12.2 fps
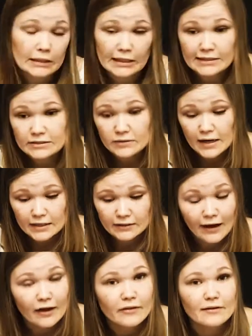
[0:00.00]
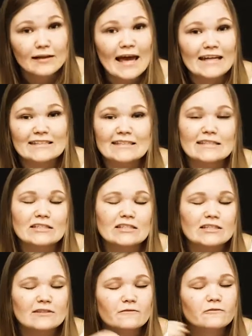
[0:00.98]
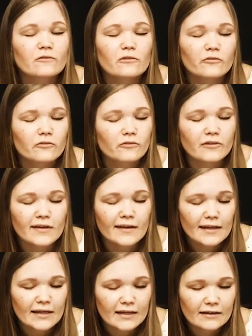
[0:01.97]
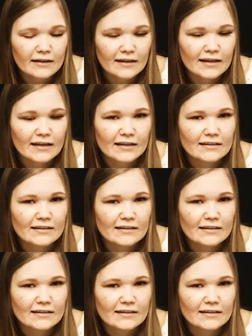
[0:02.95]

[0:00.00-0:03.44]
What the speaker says: Let's try the other lashes just for fun.